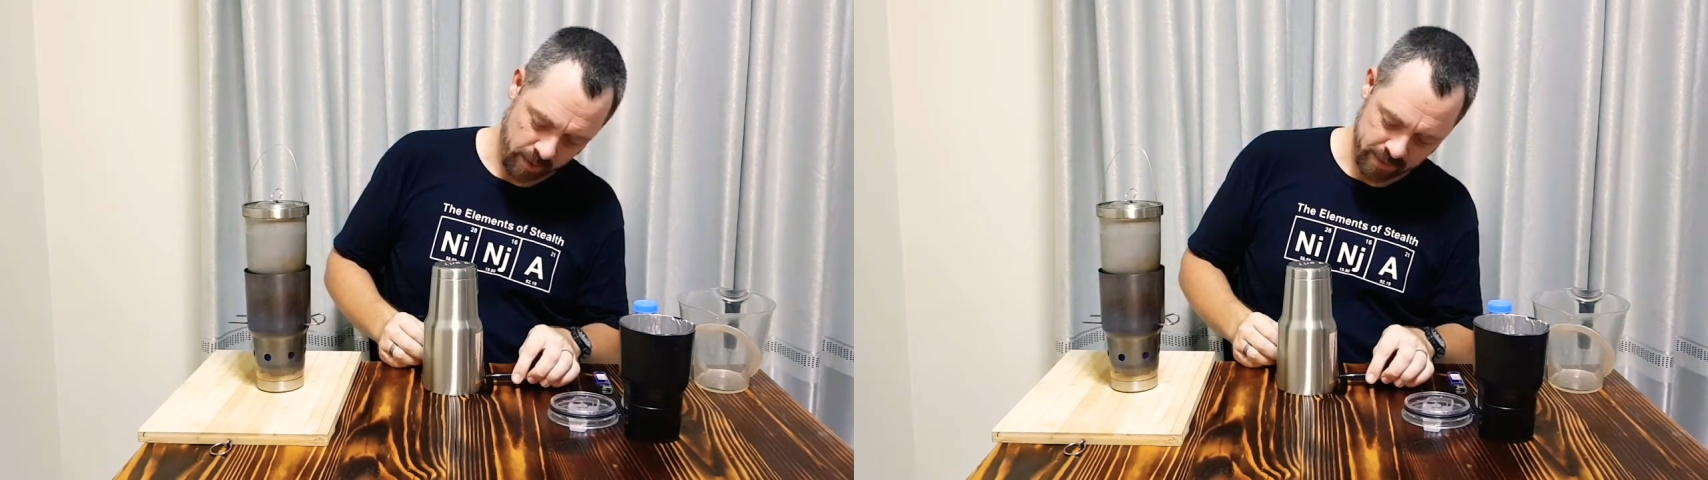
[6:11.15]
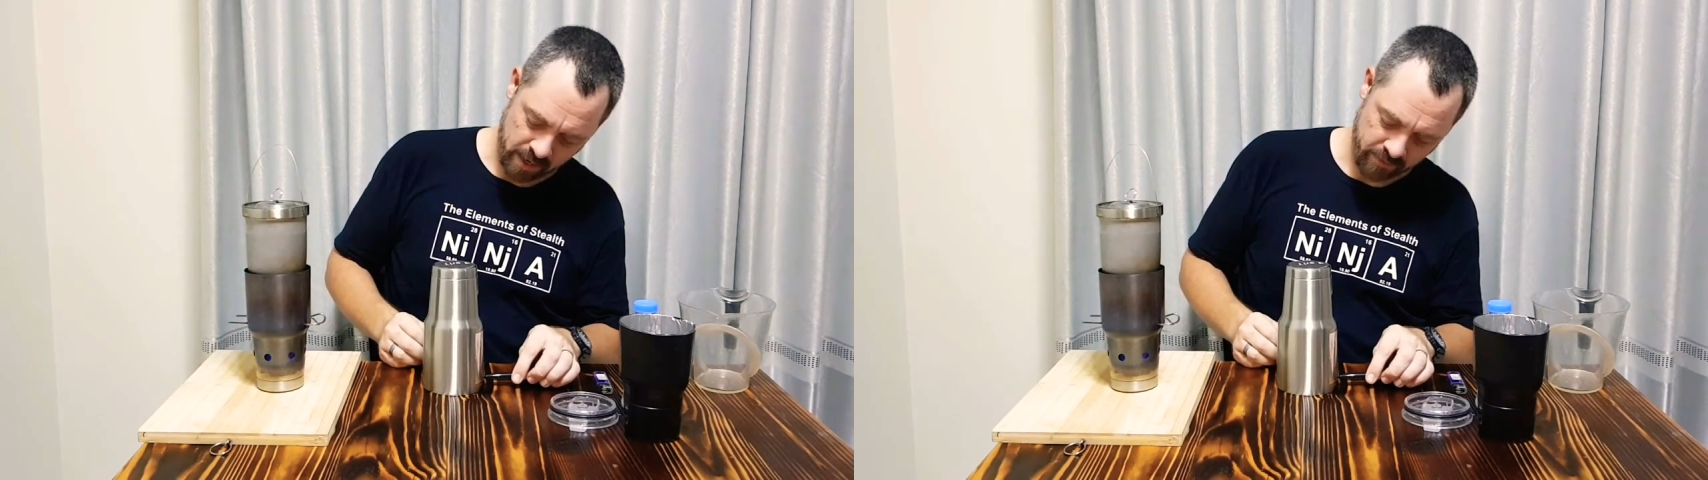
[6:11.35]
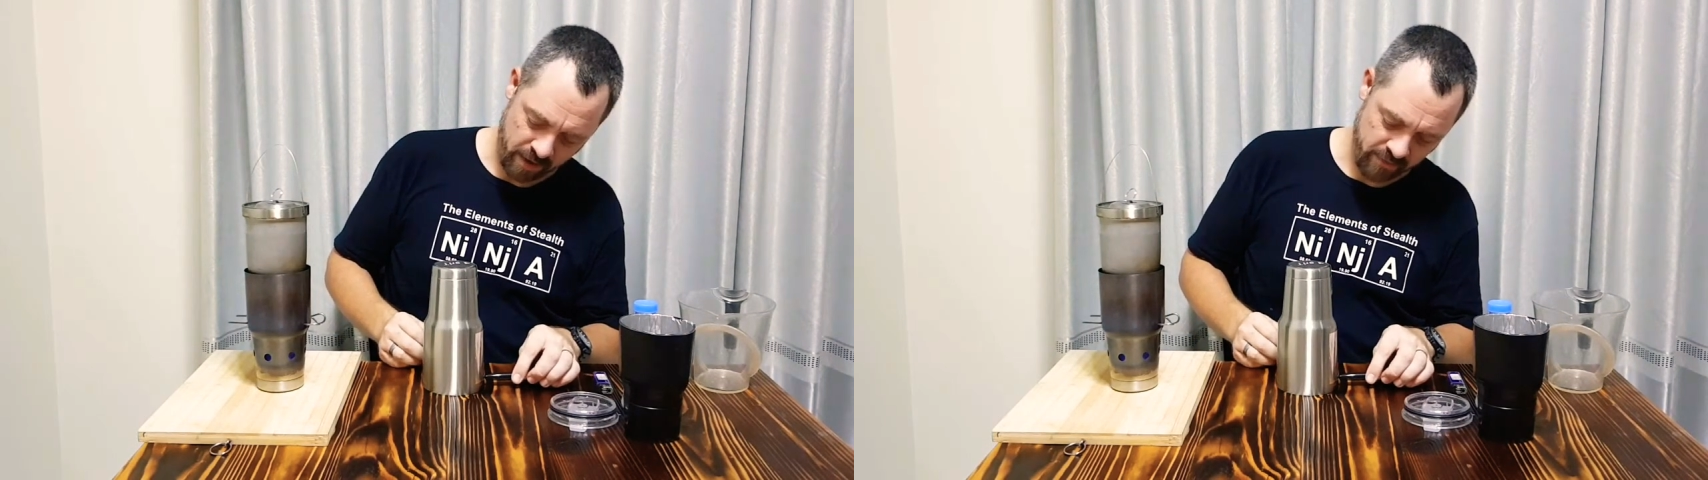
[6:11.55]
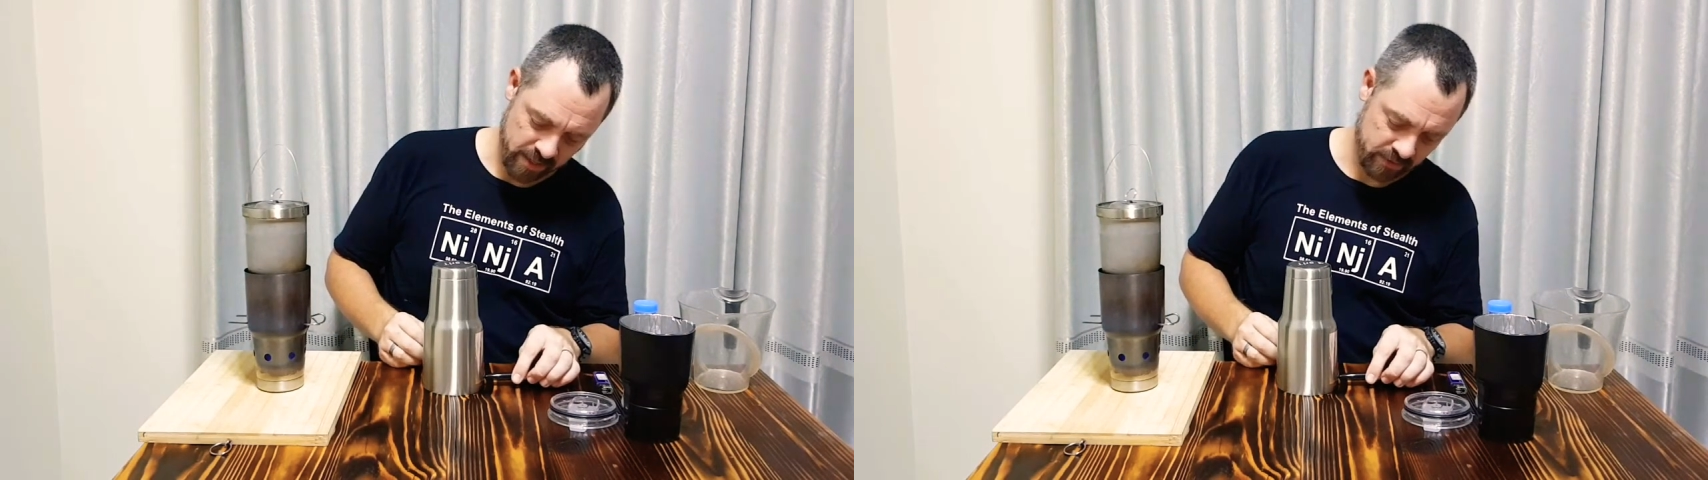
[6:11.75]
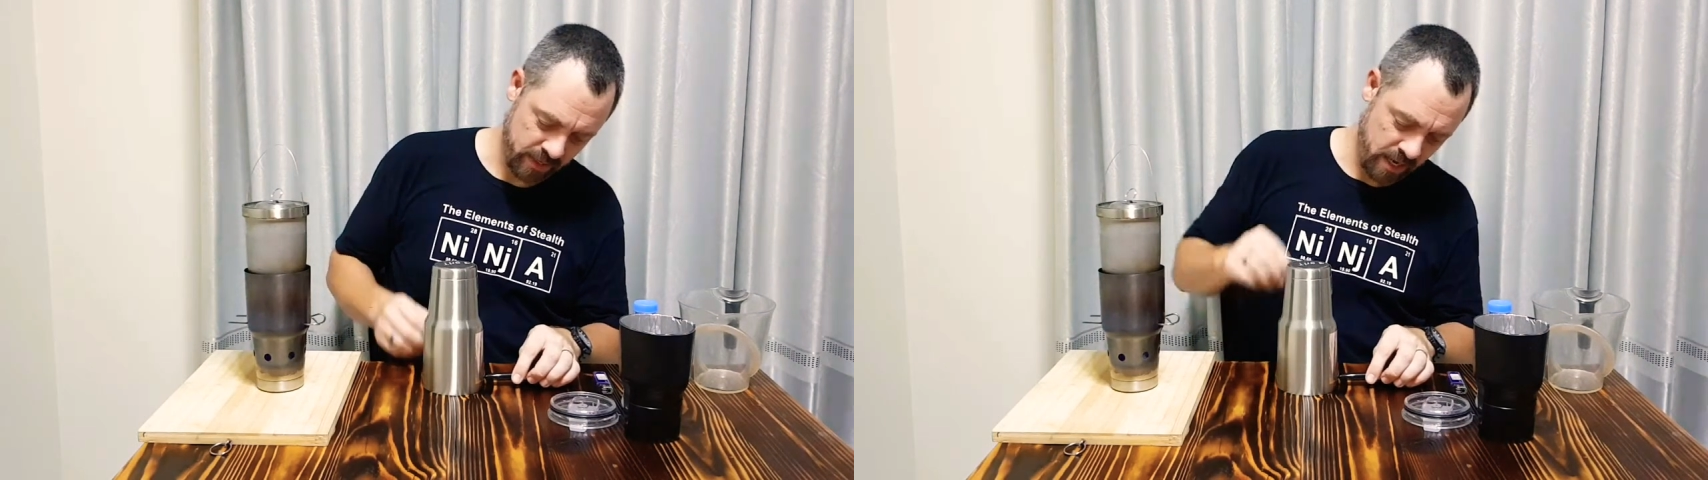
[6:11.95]
comes out at
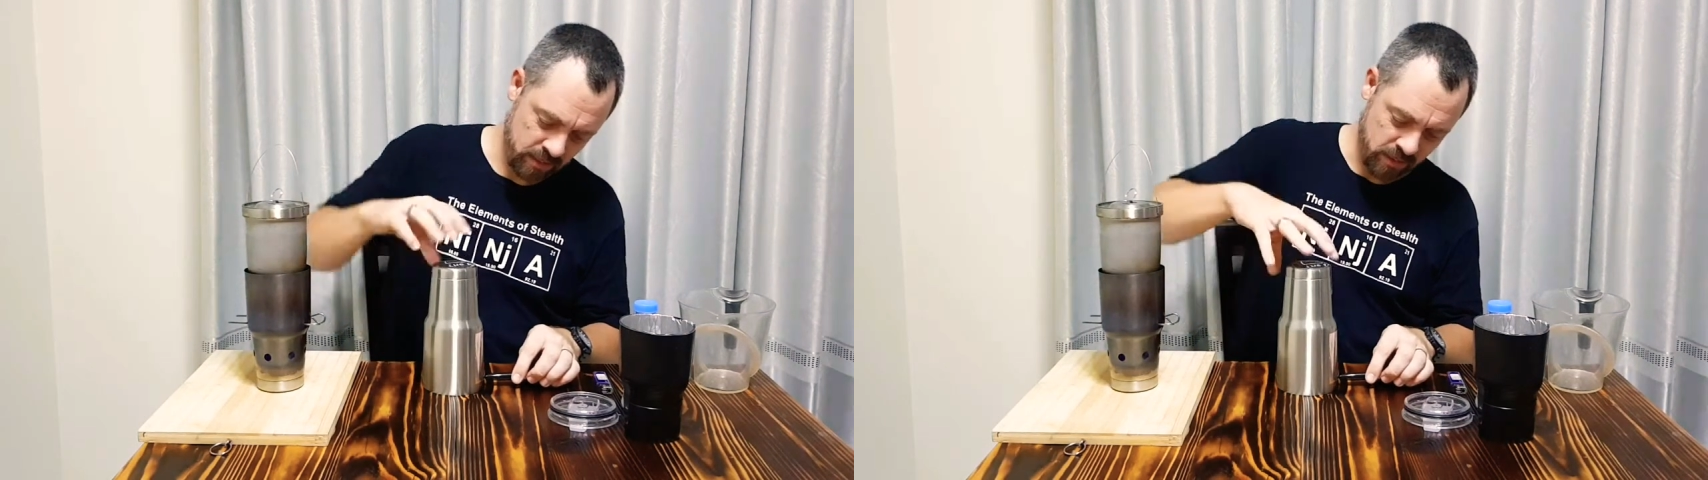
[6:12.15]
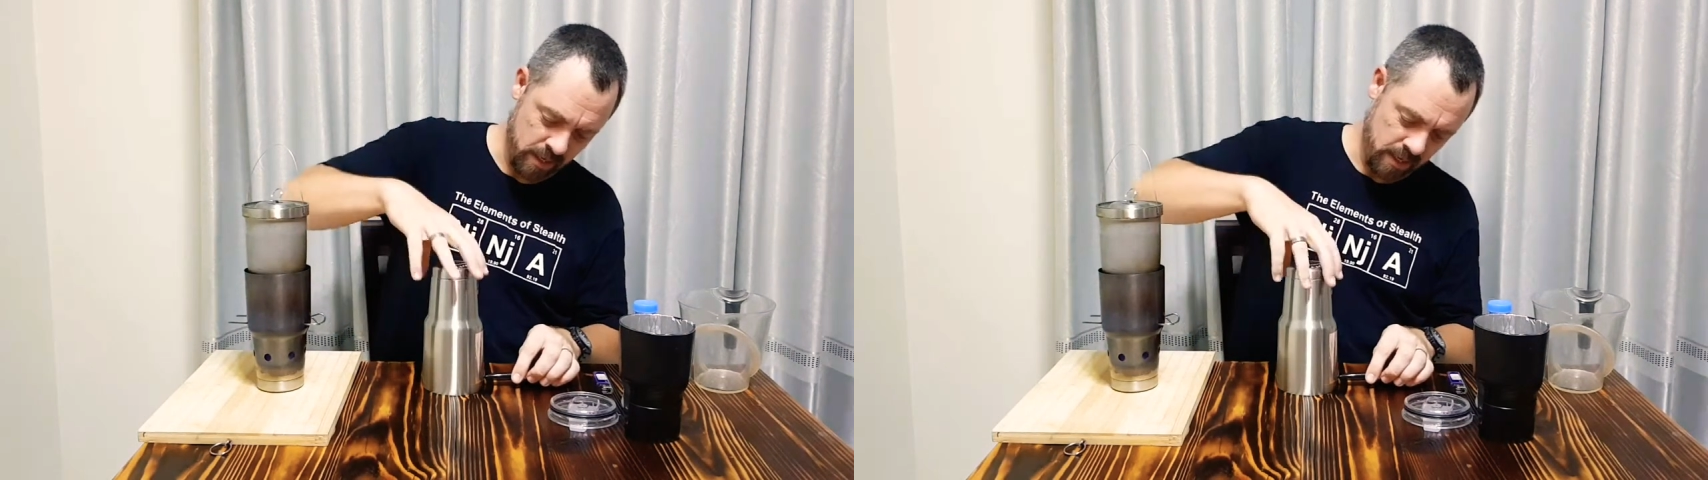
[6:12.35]
5/8 of an inch.